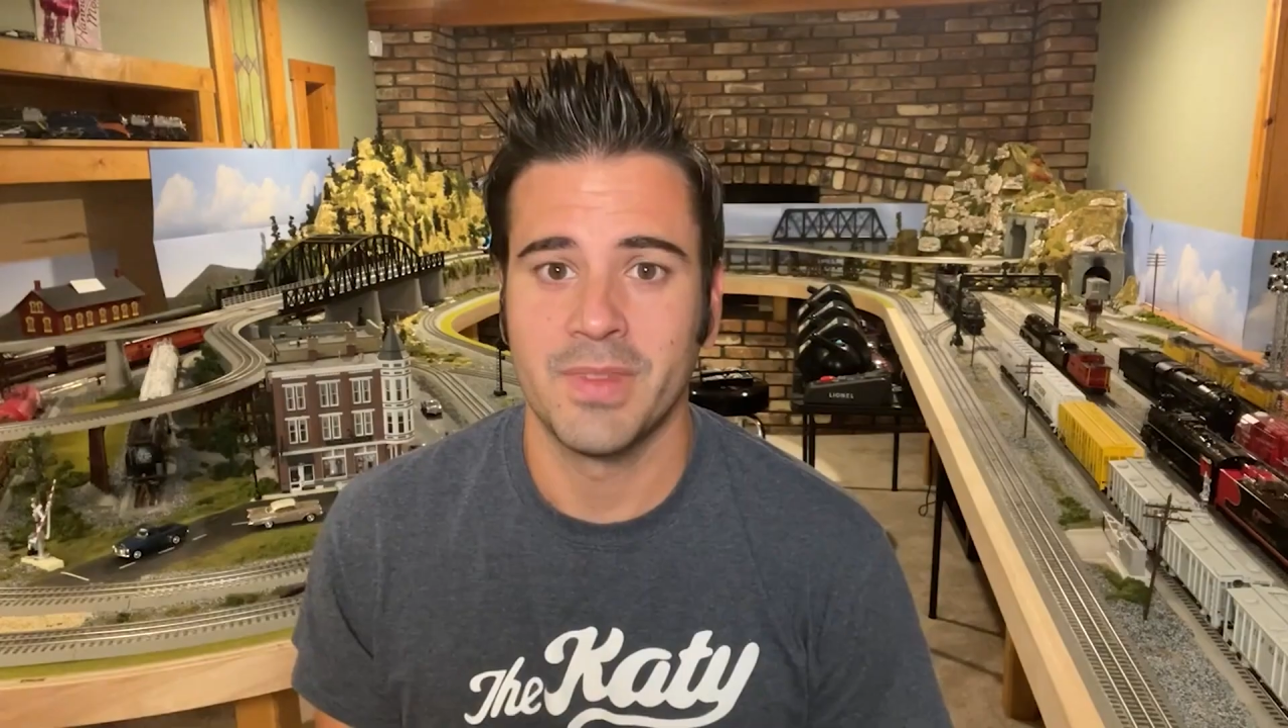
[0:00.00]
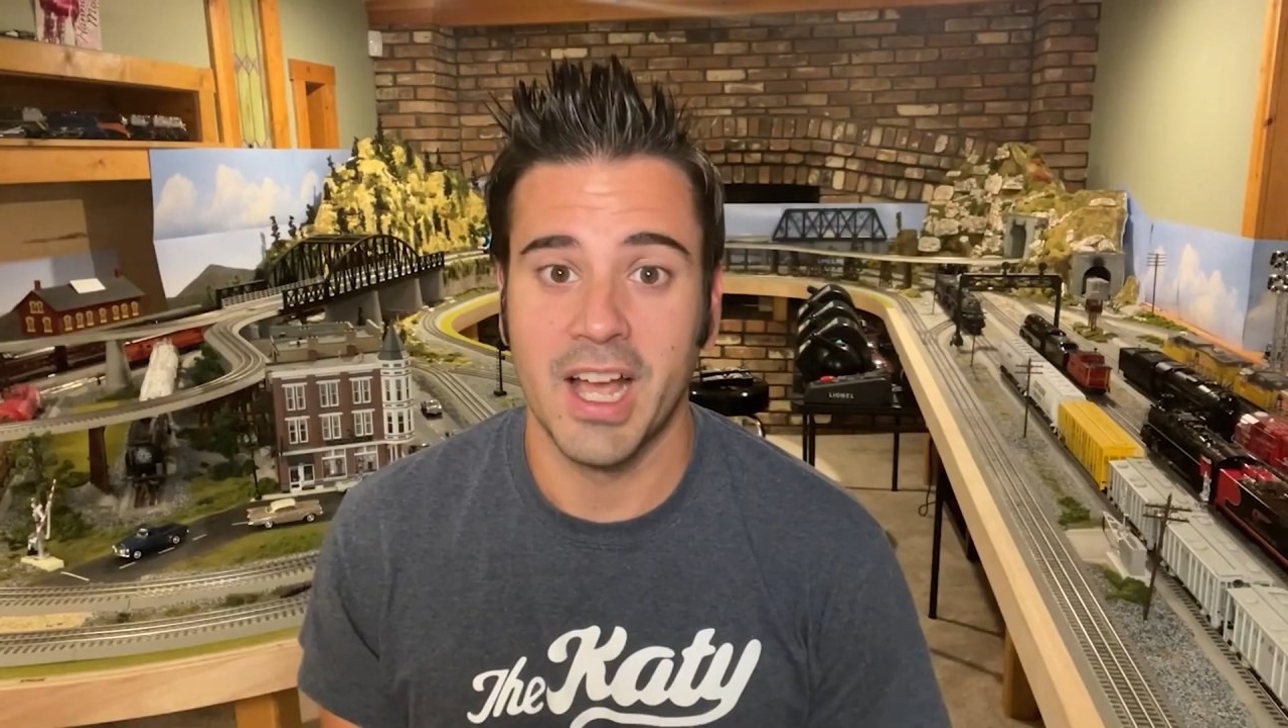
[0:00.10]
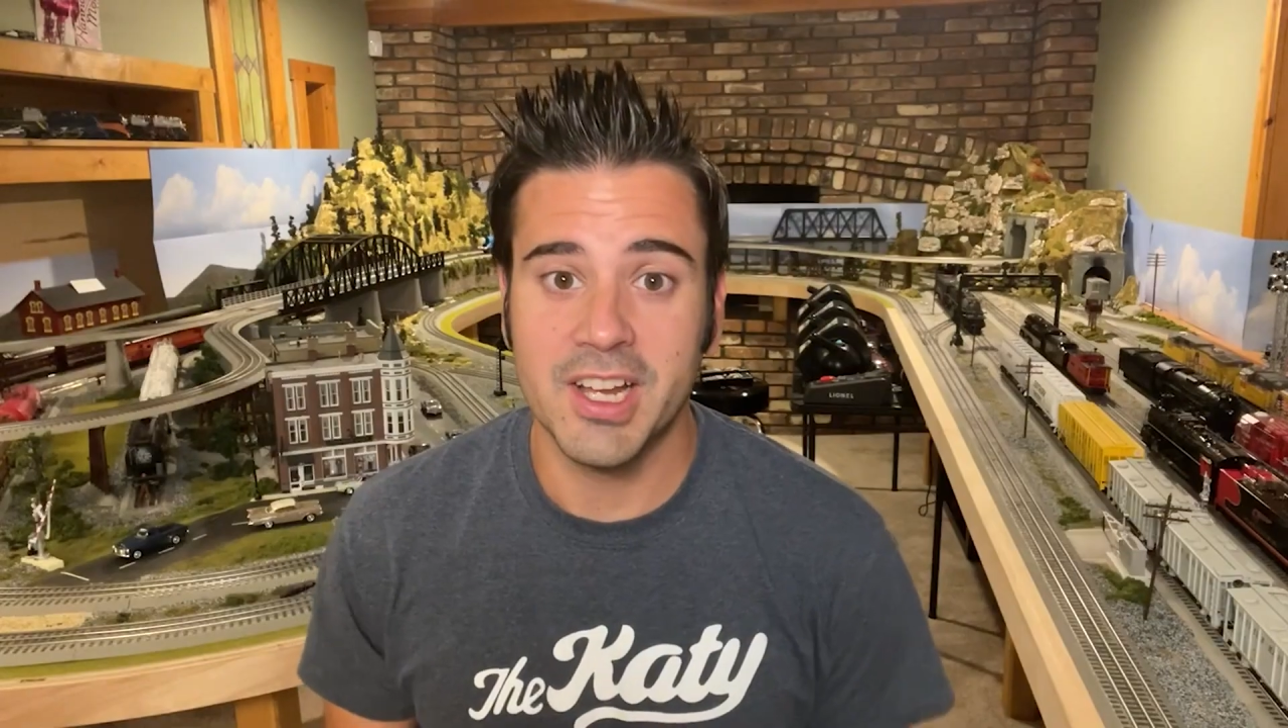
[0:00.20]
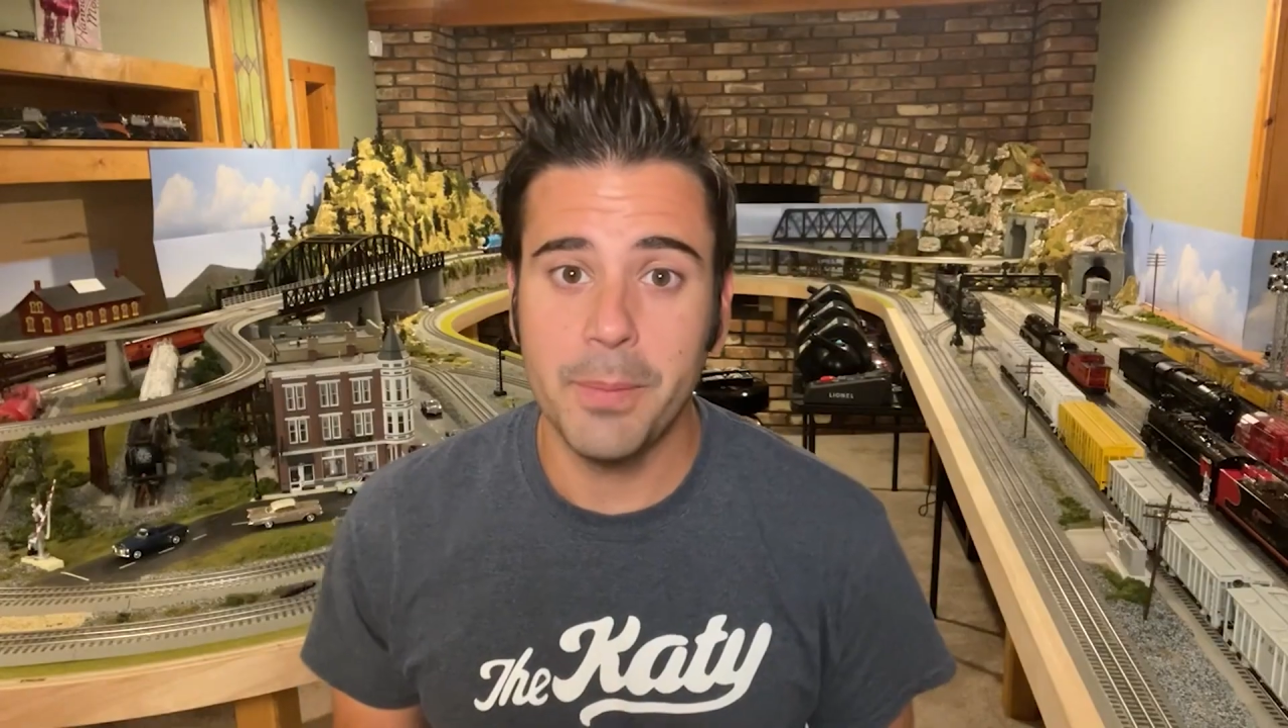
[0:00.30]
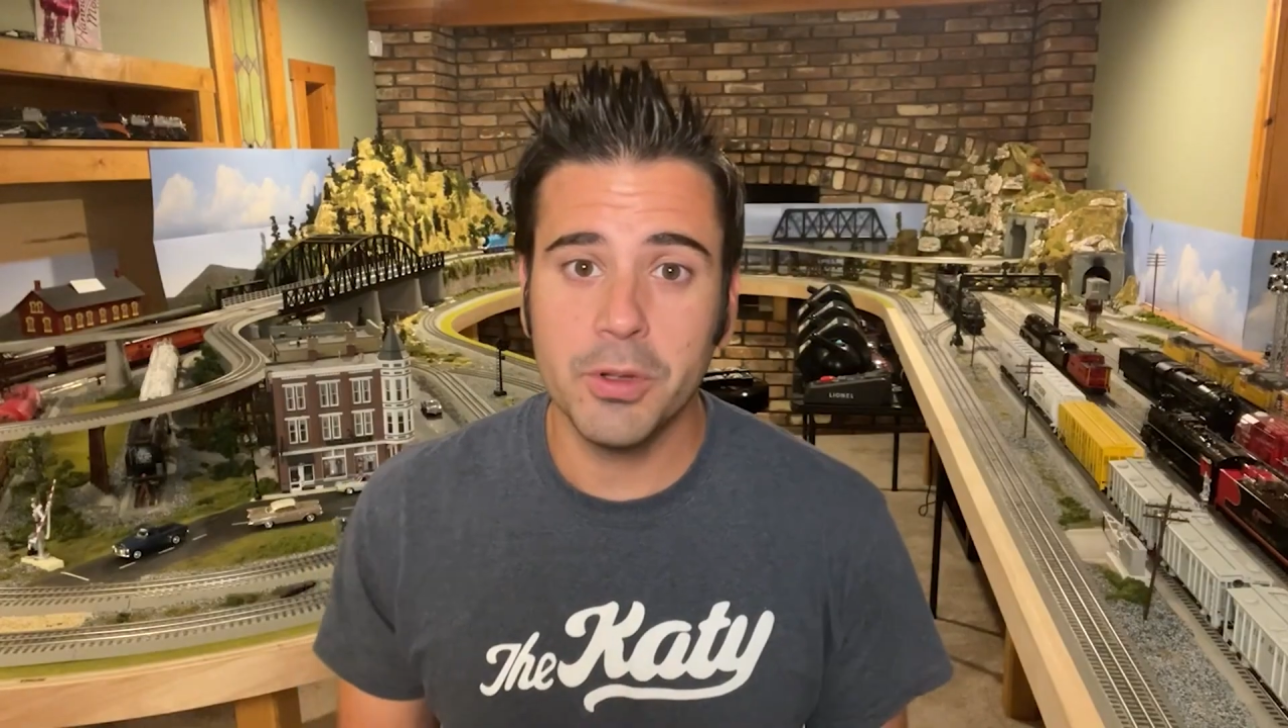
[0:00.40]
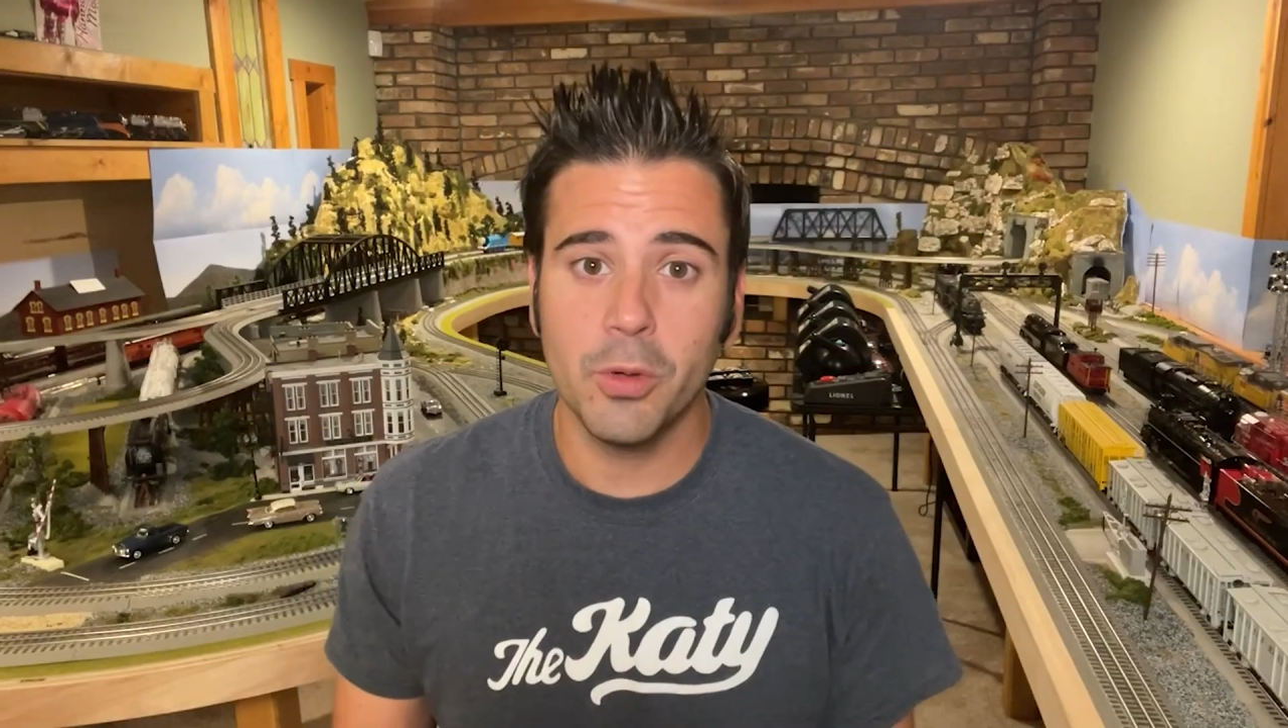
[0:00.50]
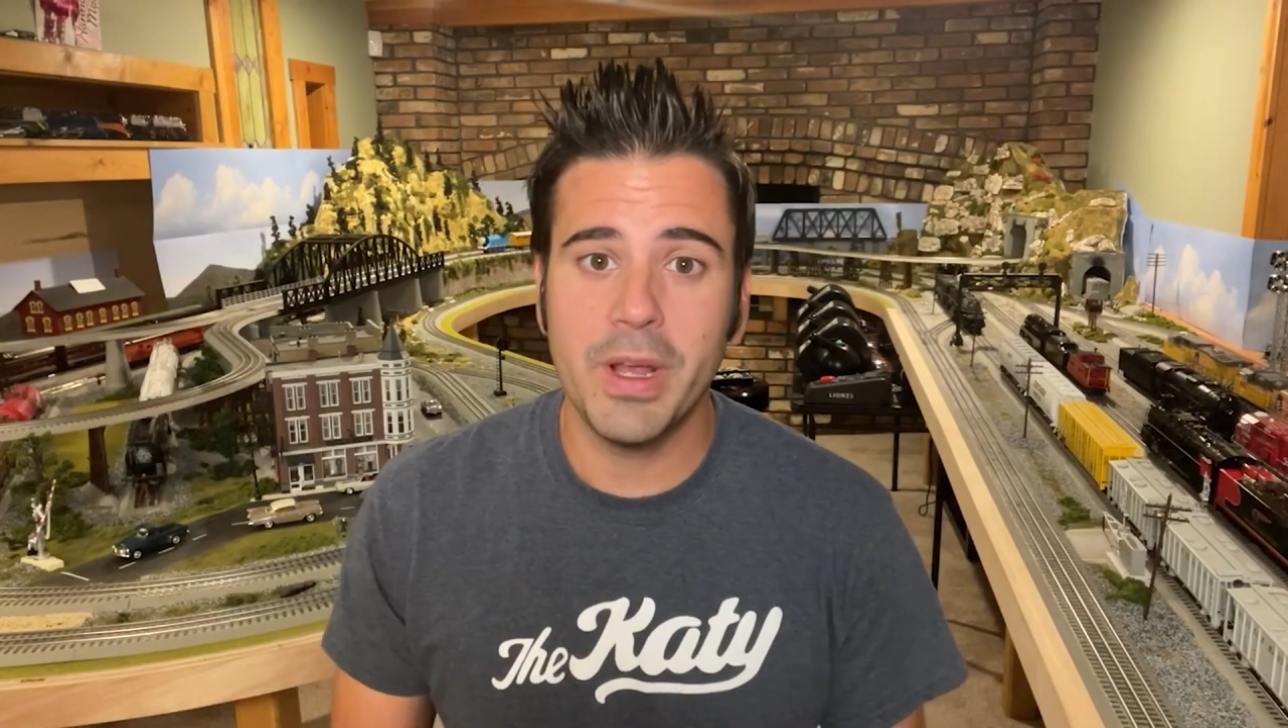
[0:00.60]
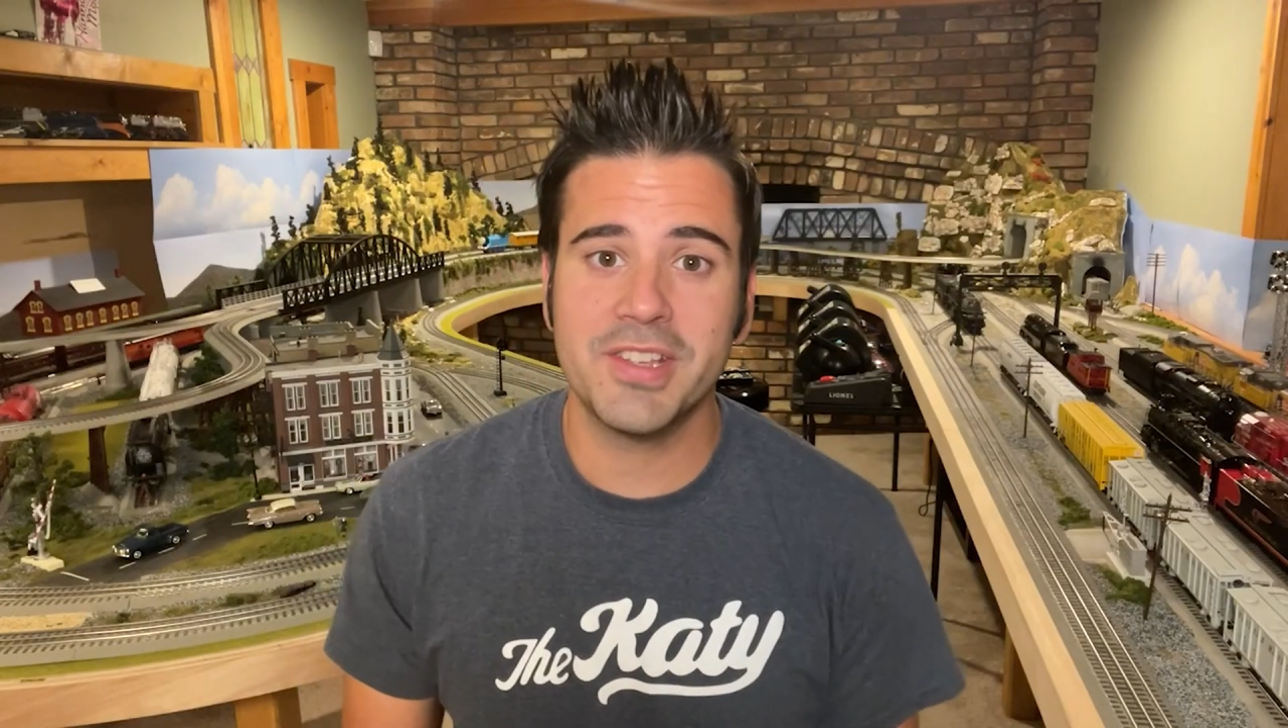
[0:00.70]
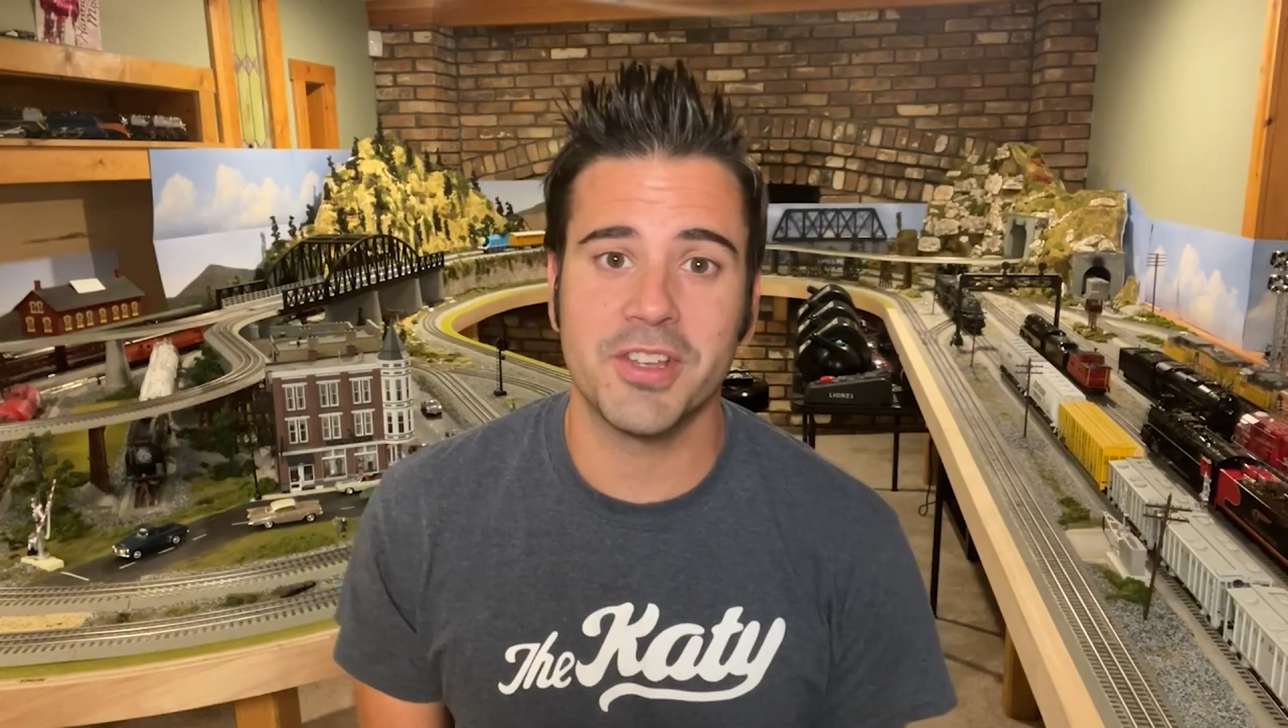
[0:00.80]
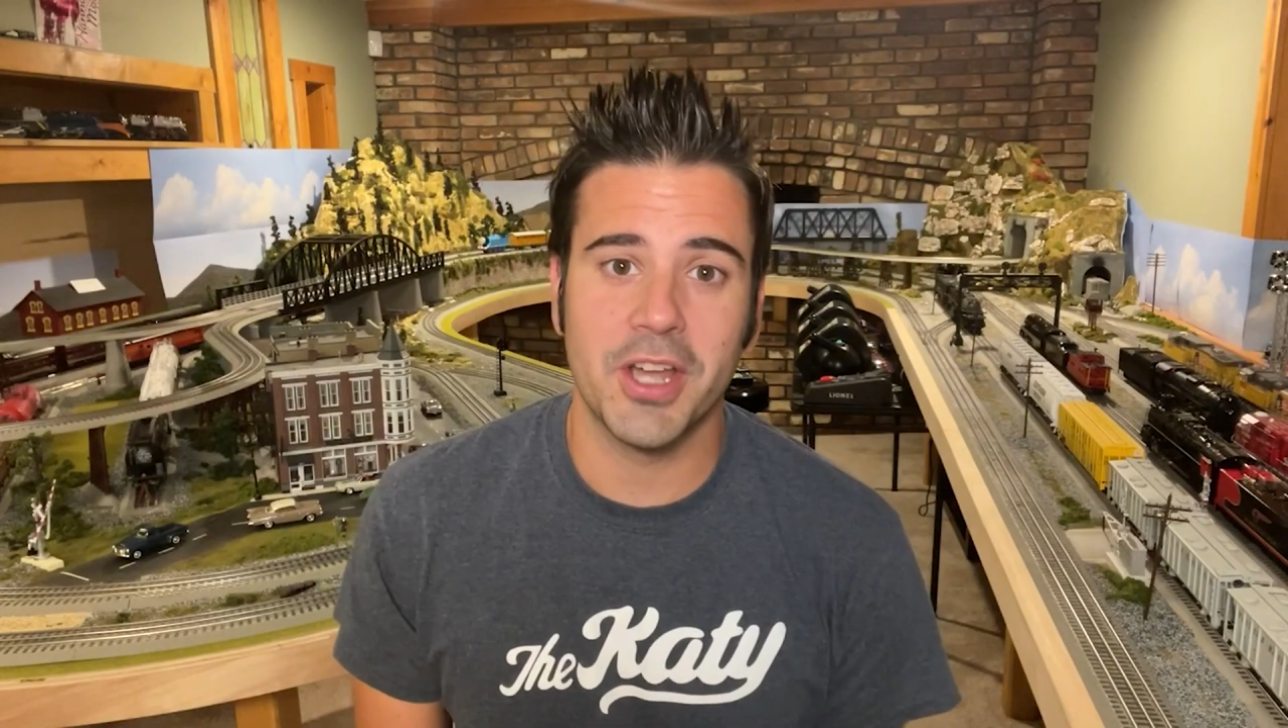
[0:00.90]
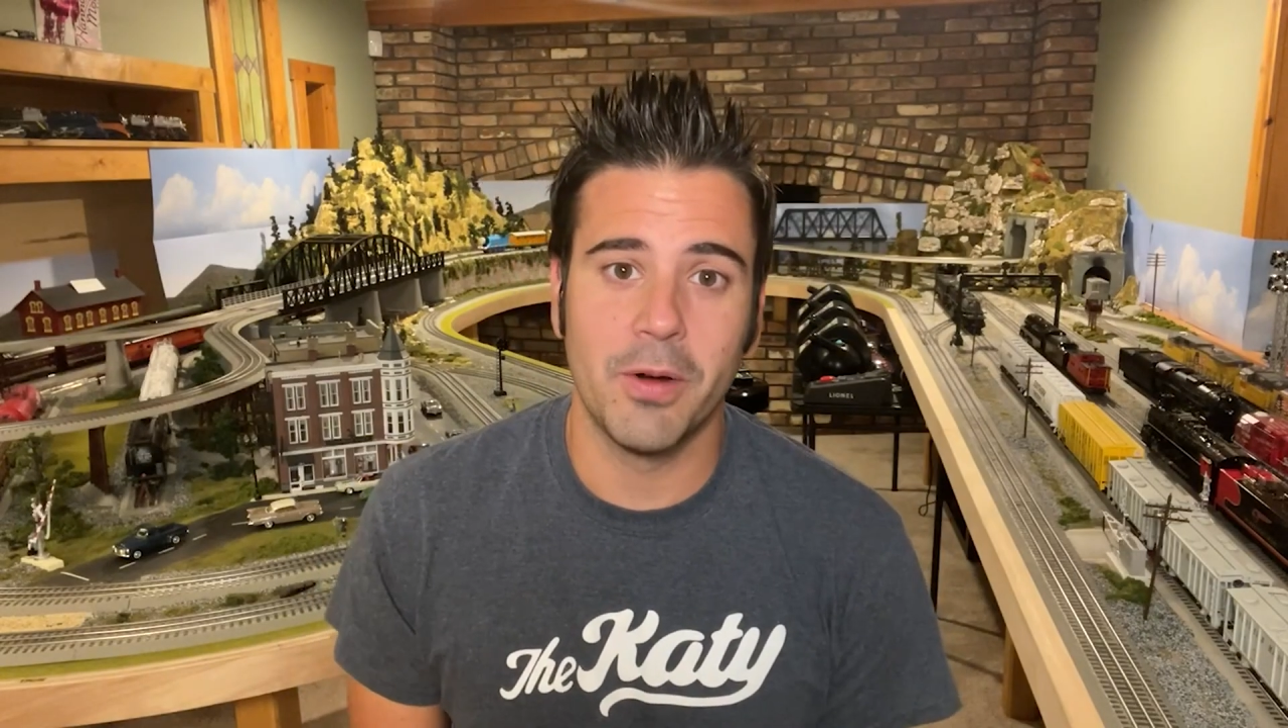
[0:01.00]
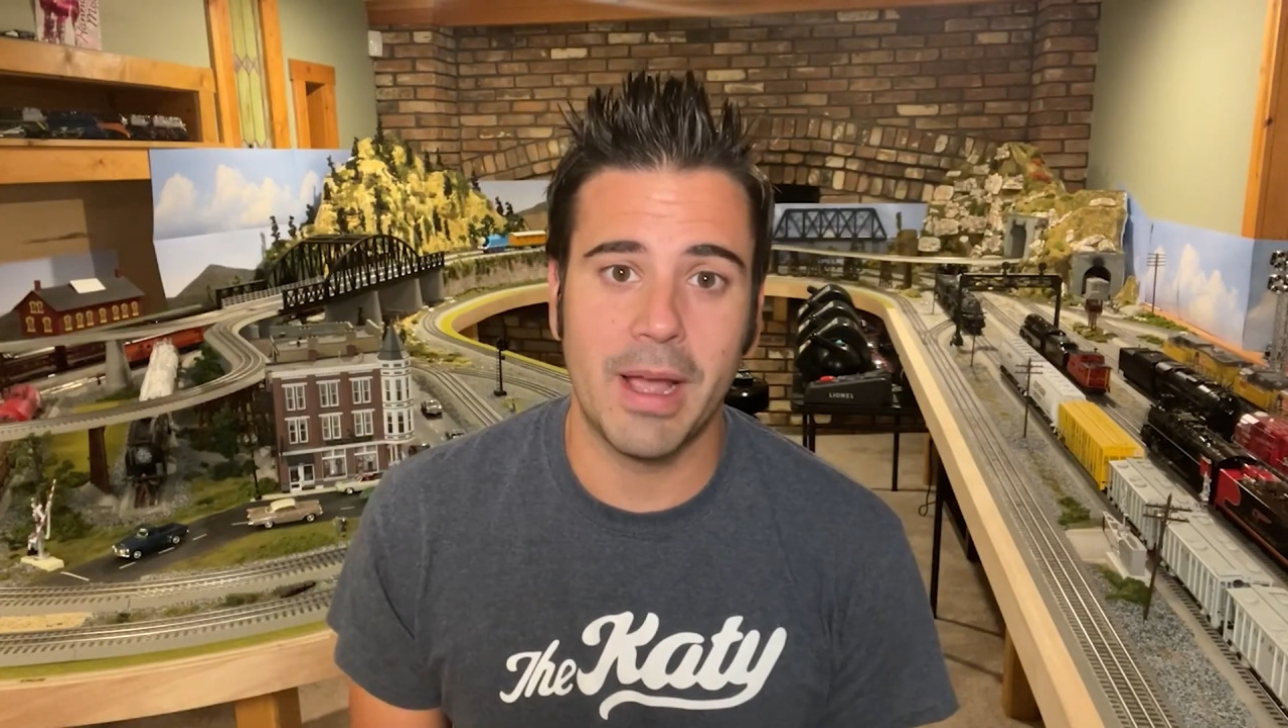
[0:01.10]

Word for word: A couple of weeks ago,